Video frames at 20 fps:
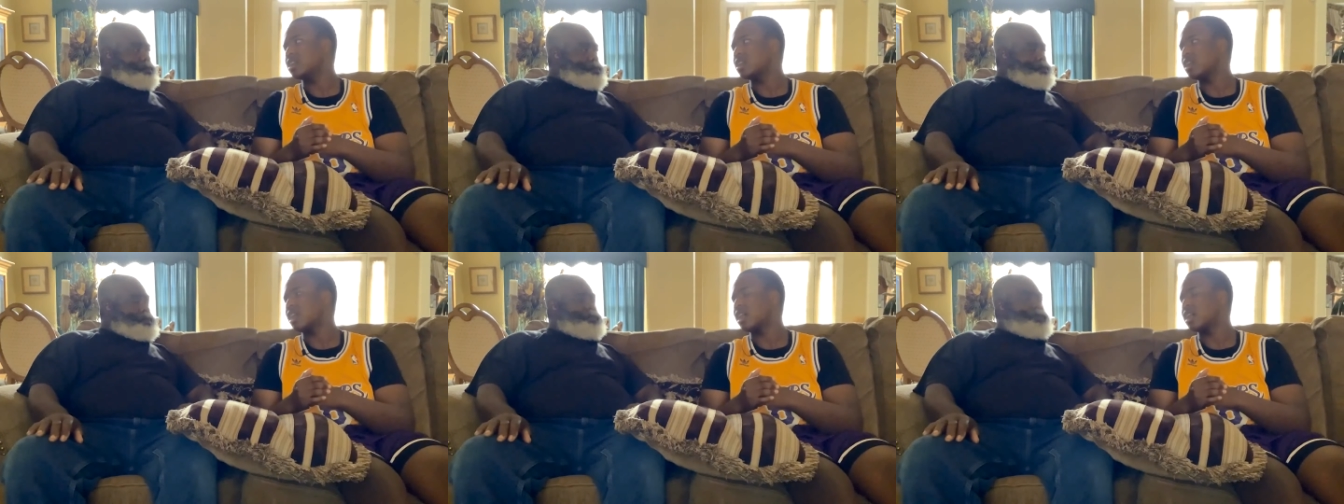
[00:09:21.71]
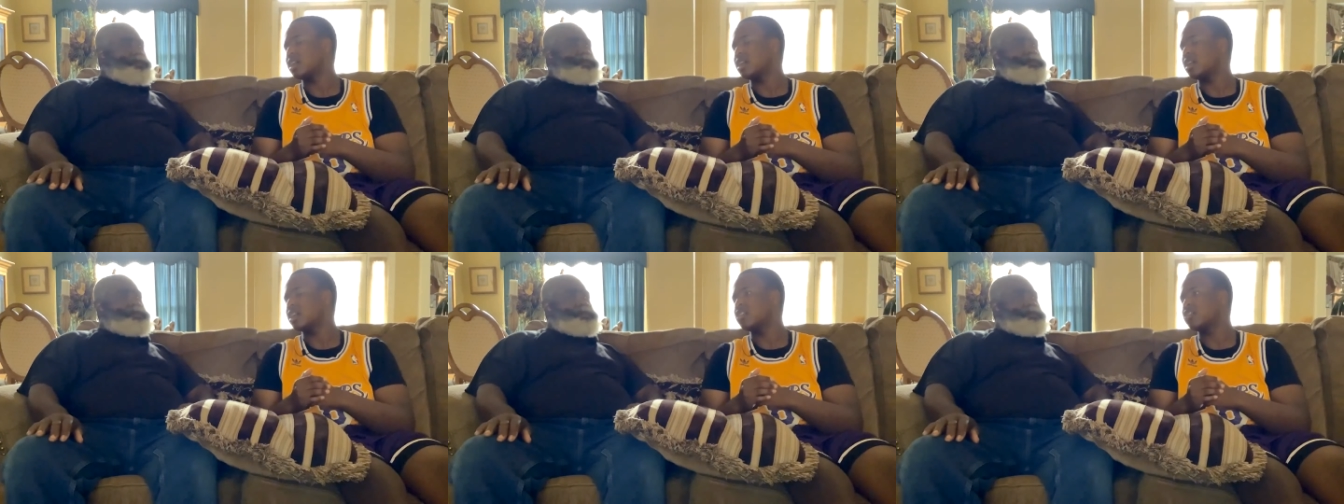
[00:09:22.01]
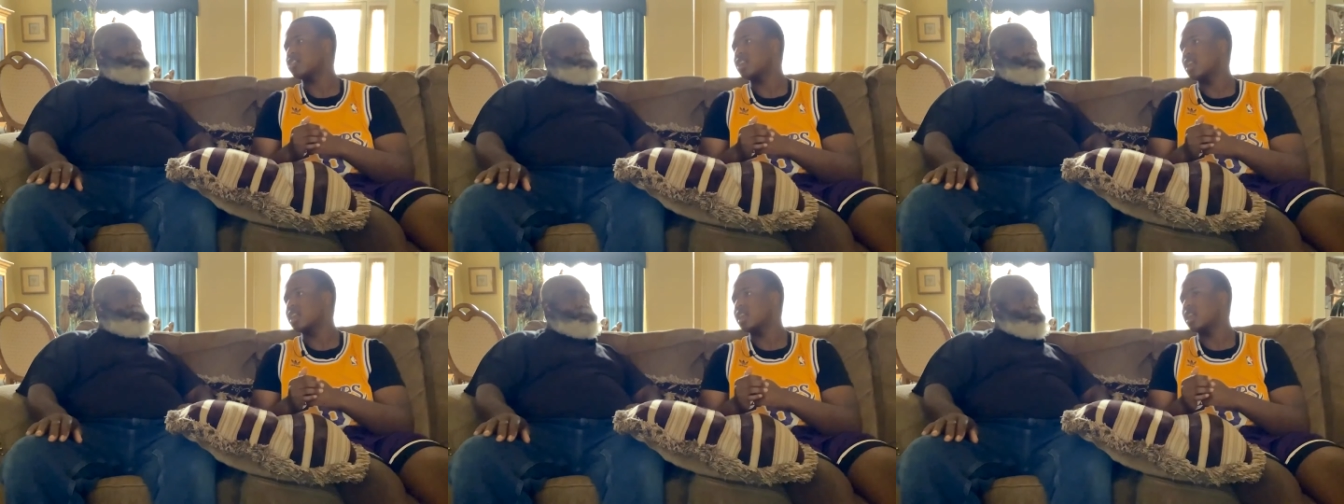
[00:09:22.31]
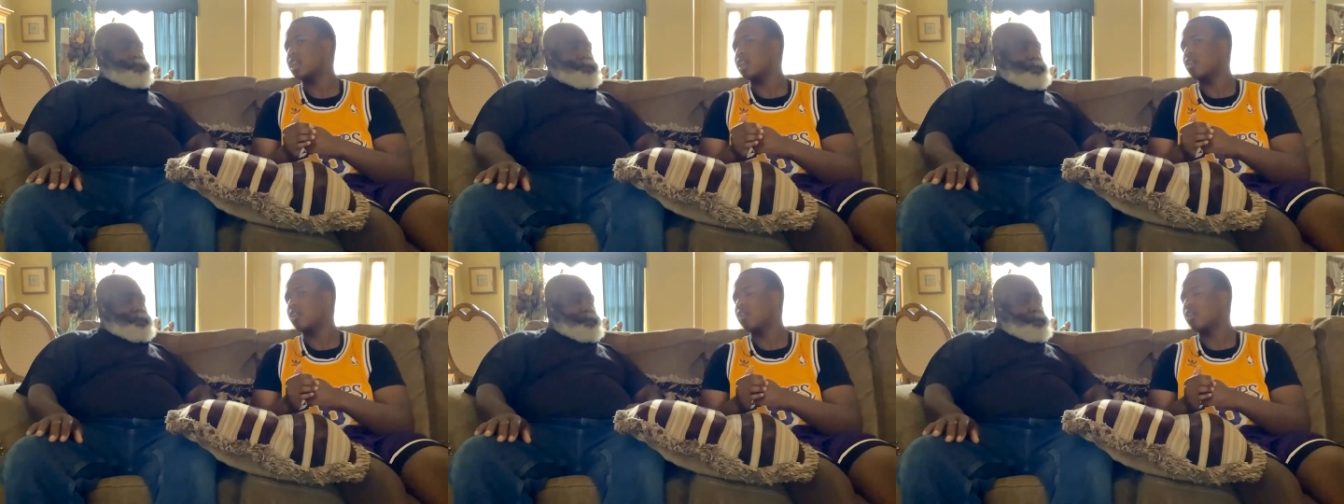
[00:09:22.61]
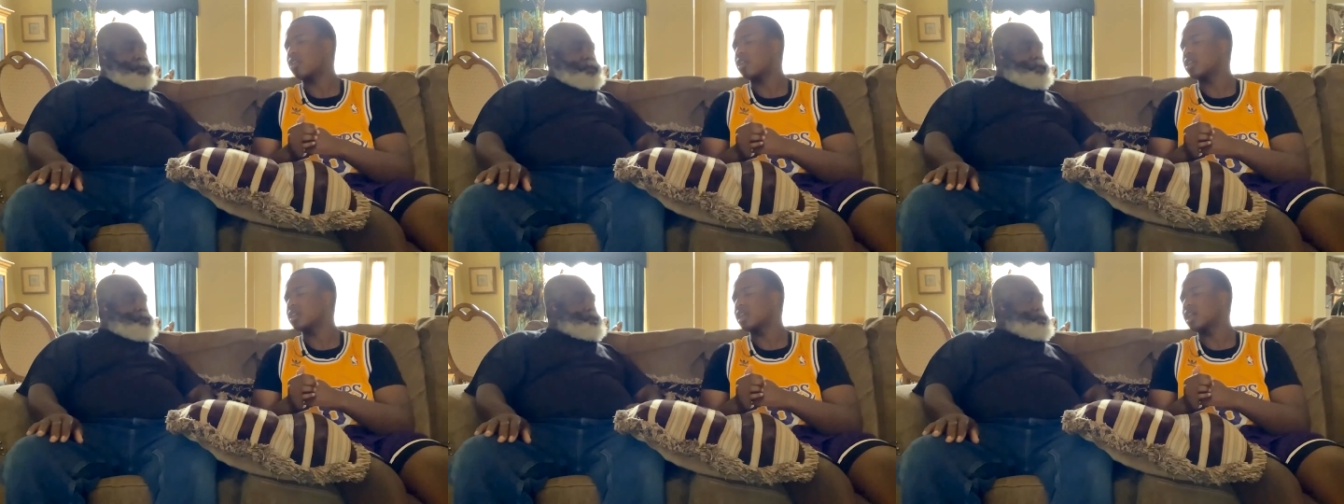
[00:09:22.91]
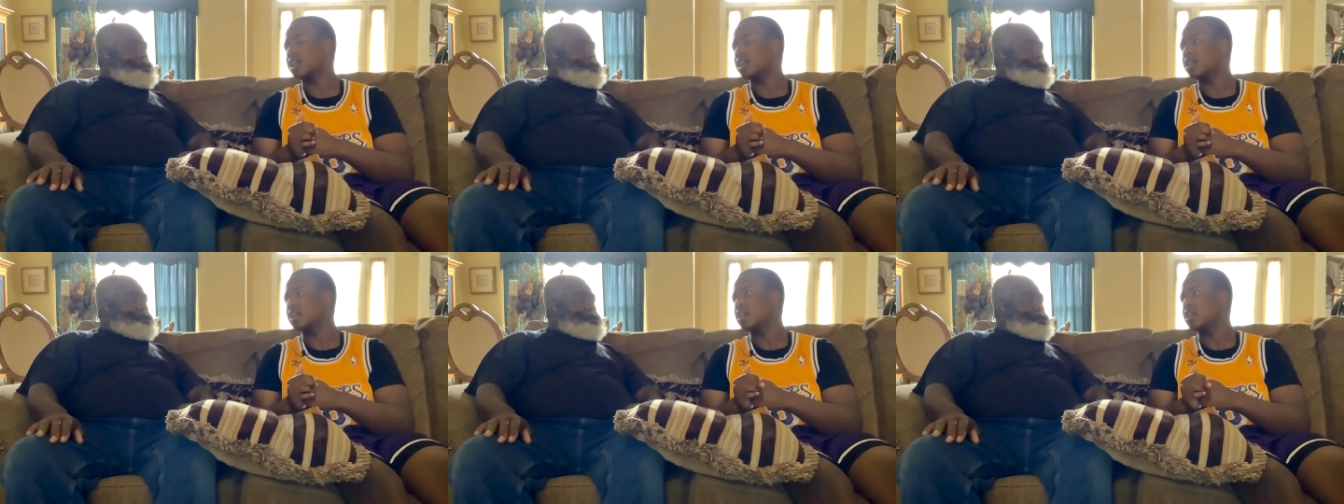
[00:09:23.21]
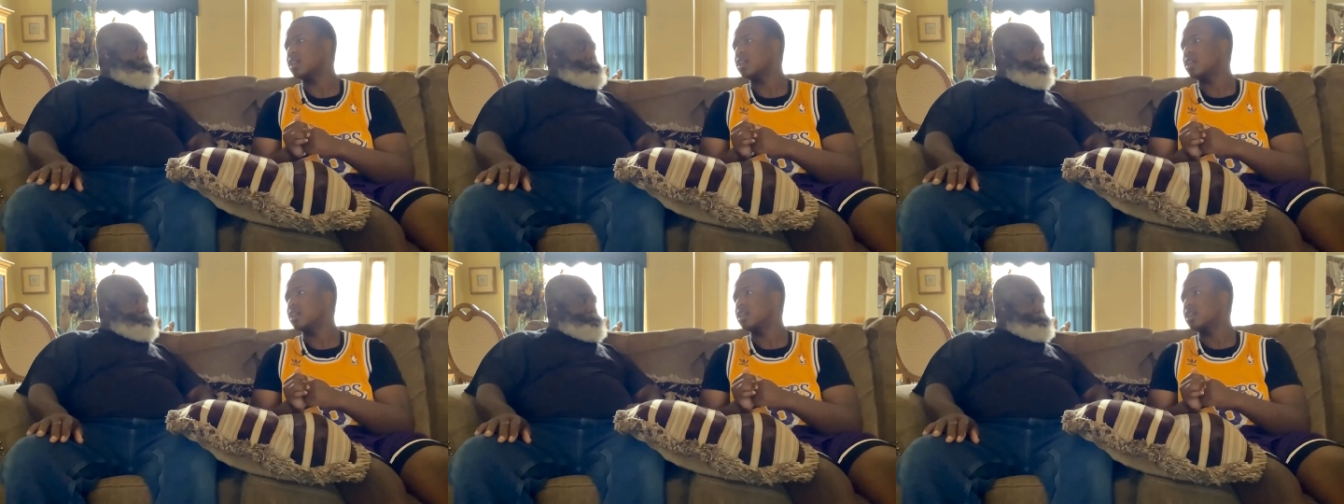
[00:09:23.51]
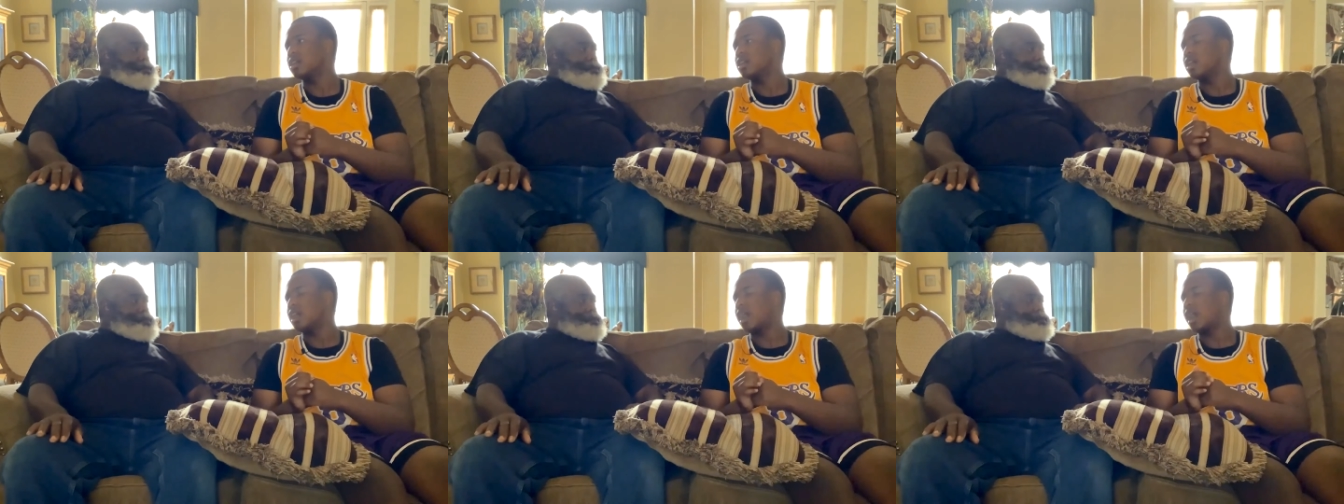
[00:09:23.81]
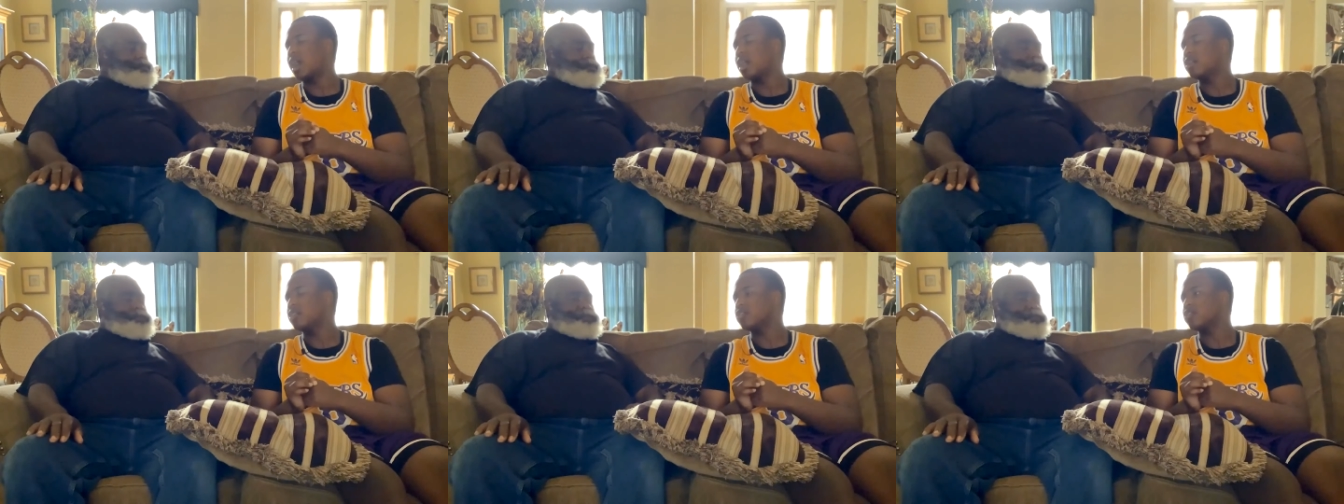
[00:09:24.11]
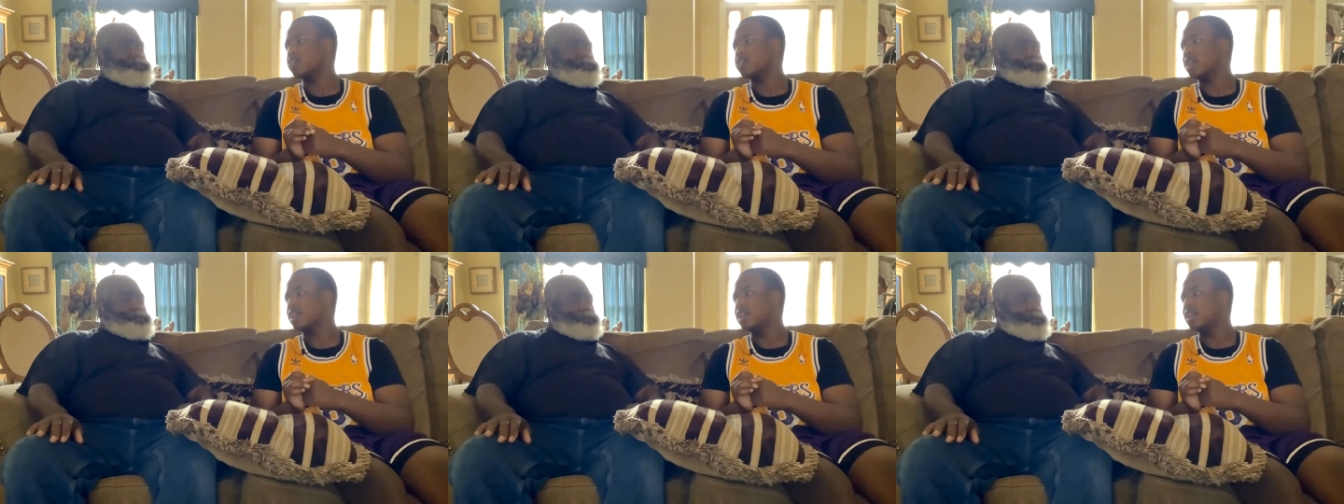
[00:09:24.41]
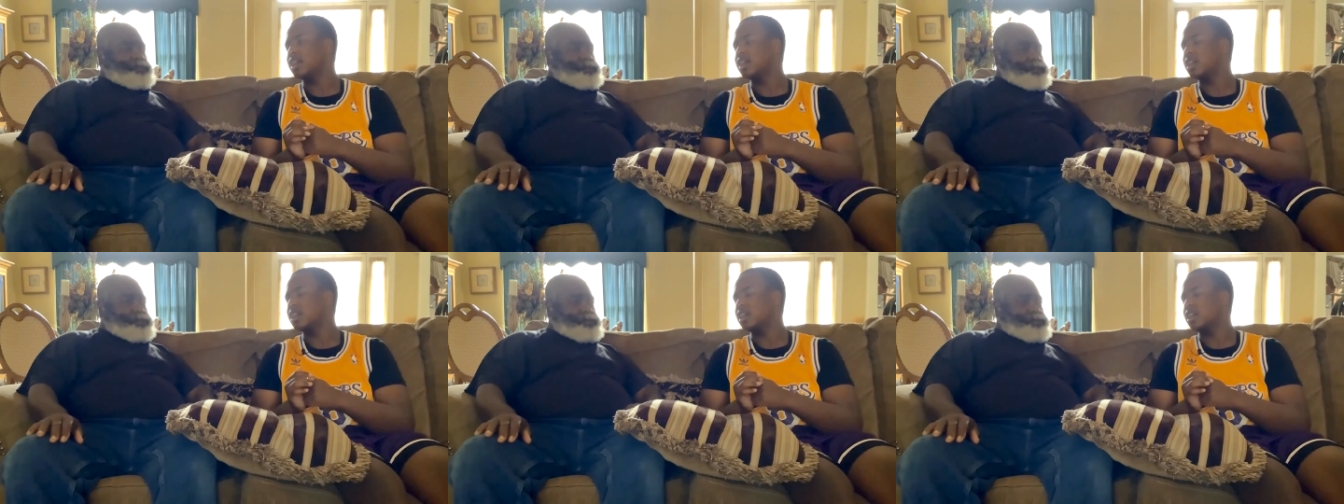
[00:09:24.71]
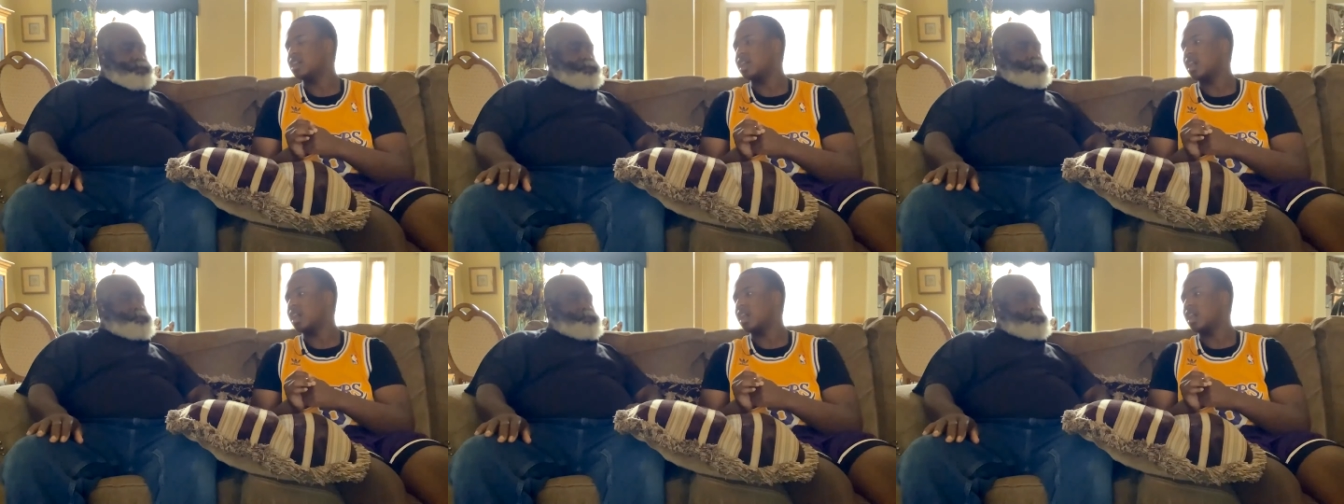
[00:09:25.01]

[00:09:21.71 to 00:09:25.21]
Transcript: Like it's not that hard. Like mm-hmm. I understand.